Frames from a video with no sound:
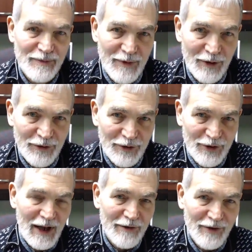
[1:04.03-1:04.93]
there's
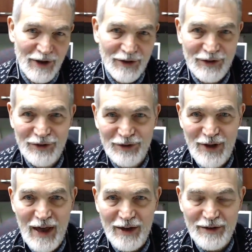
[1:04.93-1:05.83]
good evidence
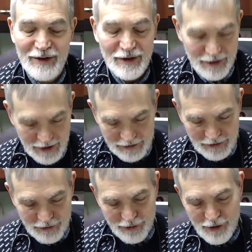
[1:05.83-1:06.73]
that this
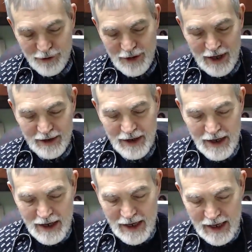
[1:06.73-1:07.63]
is true, that
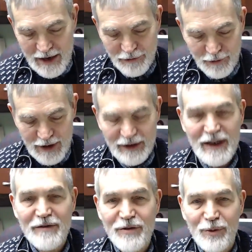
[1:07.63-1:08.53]
if we
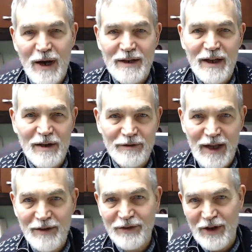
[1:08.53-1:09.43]
live the right kind of
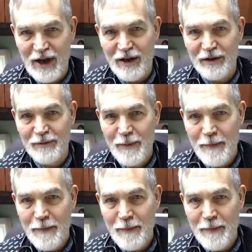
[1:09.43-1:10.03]
lifestyle,